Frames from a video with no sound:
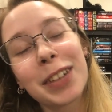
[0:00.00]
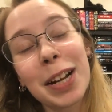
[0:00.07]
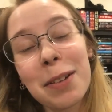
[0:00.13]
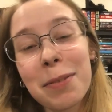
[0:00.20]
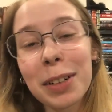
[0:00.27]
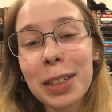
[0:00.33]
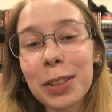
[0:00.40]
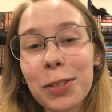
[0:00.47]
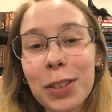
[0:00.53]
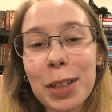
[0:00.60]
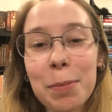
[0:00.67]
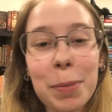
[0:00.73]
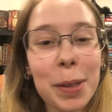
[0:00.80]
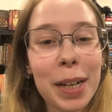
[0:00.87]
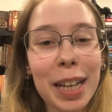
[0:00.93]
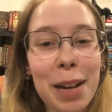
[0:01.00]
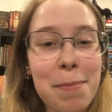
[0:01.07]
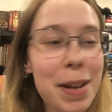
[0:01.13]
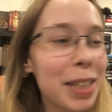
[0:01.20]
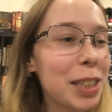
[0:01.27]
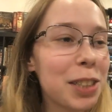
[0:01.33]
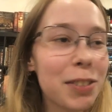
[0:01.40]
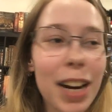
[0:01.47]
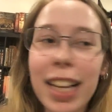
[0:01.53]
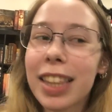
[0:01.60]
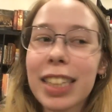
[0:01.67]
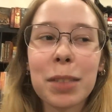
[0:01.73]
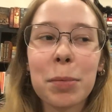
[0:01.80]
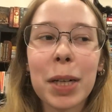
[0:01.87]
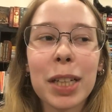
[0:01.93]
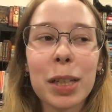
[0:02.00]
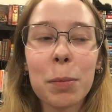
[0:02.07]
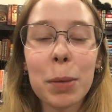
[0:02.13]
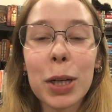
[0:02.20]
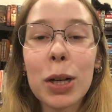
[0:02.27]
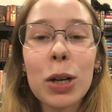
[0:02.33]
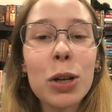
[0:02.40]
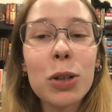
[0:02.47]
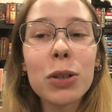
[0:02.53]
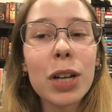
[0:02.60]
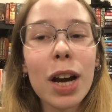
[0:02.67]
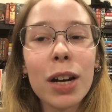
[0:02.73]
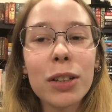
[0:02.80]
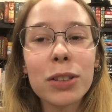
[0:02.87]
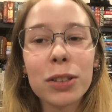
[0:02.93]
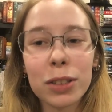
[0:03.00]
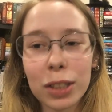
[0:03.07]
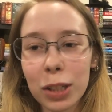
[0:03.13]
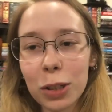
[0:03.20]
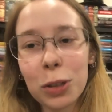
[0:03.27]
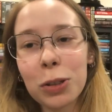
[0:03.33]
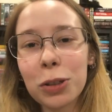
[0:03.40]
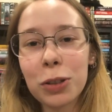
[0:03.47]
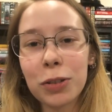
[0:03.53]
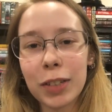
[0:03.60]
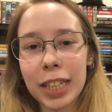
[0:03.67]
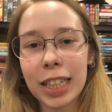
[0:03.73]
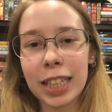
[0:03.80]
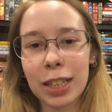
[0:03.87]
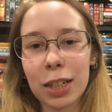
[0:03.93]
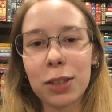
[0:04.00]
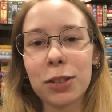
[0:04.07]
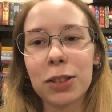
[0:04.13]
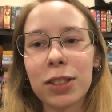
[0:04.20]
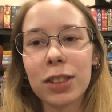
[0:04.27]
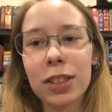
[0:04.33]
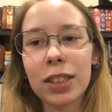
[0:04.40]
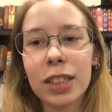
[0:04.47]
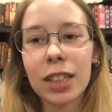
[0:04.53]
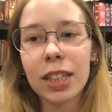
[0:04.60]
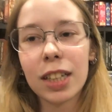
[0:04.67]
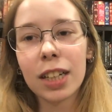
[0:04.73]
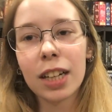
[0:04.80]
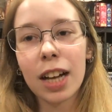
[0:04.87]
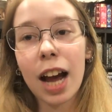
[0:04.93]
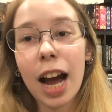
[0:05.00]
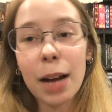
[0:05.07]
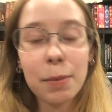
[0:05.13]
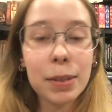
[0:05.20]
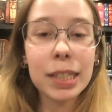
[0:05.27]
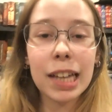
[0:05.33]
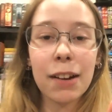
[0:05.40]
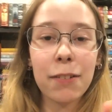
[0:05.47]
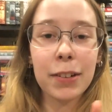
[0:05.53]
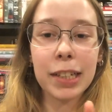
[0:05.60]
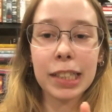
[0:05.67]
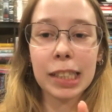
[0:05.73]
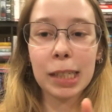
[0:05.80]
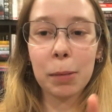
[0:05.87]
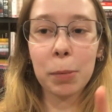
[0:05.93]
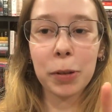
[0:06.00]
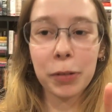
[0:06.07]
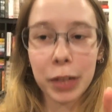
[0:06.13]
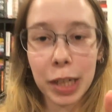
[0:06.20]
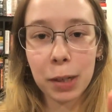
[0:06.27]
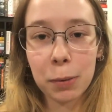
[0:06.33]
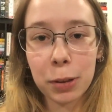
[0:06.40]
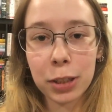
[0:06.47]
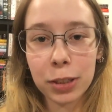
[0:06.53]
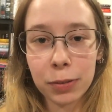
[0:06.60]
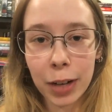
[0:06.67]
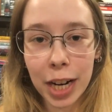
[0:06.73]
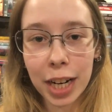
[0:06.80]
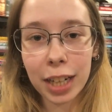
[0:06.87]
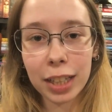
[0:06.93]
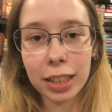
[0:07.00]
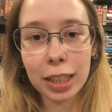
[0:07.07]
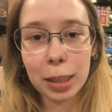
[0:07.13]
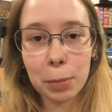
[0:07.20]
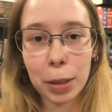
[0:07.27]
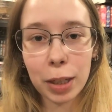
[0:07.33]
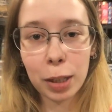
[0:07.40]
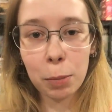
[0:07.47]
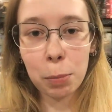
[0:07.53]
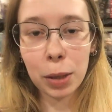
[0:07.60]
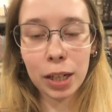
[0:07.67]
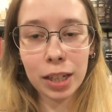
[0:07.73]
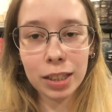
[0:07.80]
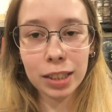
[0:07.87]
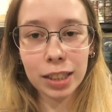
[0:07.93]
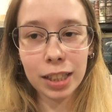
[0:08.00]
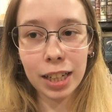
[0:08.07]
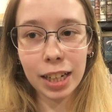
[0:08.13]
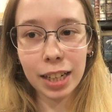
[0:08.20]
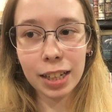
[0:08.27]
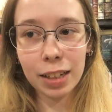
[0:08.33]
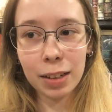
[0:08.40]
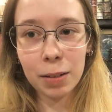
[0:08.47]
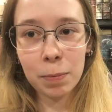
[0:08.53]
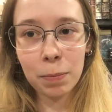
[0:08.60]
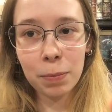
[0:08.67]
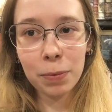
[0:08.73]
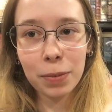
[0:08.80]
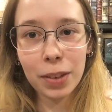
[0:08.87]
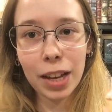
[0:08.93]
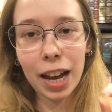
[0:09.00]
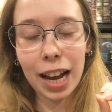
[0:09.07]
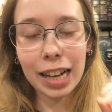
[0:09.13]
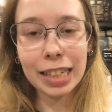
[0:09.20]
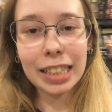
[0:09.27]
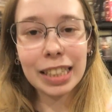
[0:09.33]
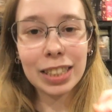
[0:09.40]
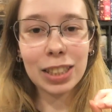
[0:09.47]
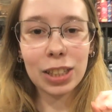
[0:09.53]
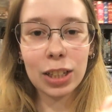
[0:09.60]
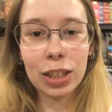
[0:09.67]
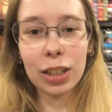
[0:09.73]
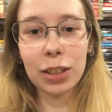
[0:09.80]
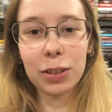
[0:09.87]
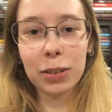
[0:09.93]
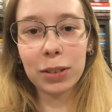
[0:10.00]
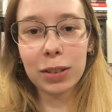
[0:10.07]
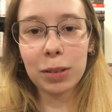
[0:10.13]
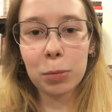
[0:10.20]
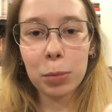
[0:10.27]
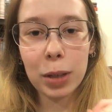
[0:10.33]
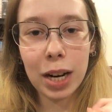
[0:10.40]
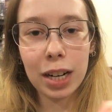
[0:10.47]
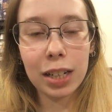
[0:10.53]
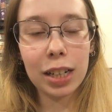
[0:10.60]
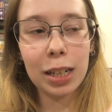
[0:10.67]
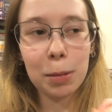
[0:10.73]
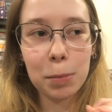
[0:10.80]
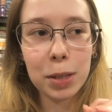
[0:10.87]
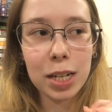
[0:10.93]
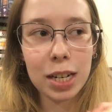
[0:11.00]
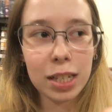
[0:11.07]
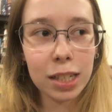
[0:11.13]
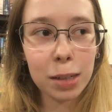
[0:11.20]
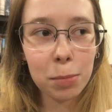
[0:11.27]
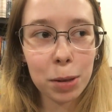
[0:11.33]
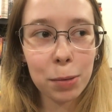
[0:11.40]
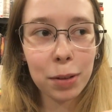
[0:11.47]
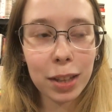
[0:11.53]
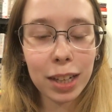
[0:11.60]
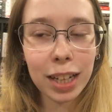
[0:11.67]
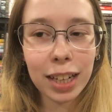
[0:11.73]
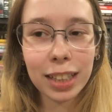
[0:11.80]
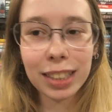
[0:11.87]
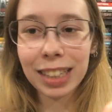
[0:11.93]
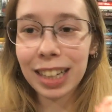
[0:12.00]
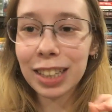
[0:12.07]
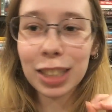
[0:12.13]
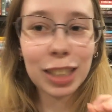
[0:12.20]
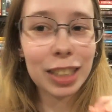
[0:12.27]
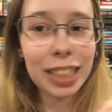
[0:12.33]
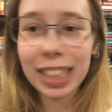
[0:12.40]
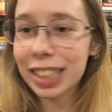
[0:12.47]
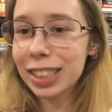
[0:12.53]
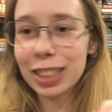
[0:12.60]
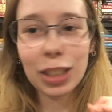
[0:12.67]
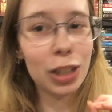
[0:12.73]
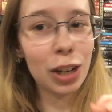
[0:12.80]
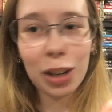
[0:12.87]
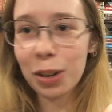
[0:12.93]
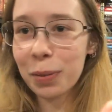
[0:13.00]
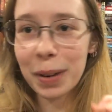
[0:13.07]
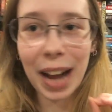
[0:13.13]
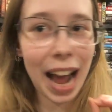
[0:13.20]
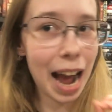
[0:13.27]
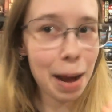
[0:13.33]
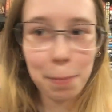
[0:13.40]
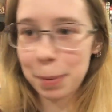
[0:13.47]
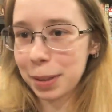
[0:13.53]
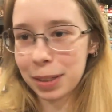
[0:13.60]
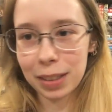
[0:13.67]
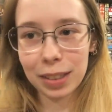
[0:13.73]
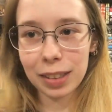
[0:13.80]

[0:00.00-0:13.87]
write words for the book I meant to write this month, but who knows? Who really knows? I will definitely be reading Words of Radiance this month because, like, I need to know. Brianna keeps teasing me with things, and I just need to know what happened.